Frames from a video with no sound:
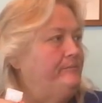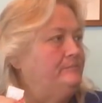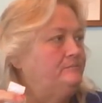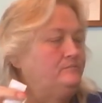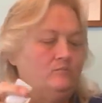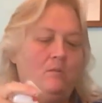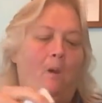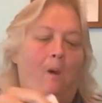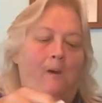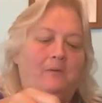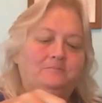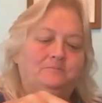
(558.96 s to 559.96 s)
Yeah.
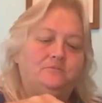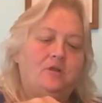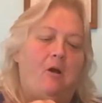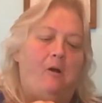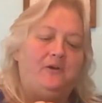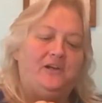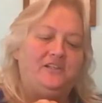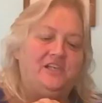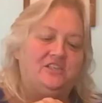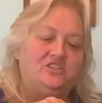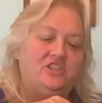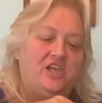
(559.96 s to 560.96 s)
Oh,
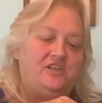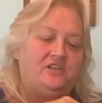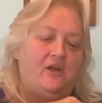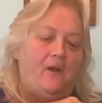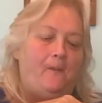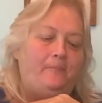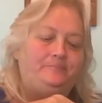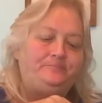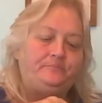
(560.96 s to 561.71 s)
okay, yeah, she ate it all.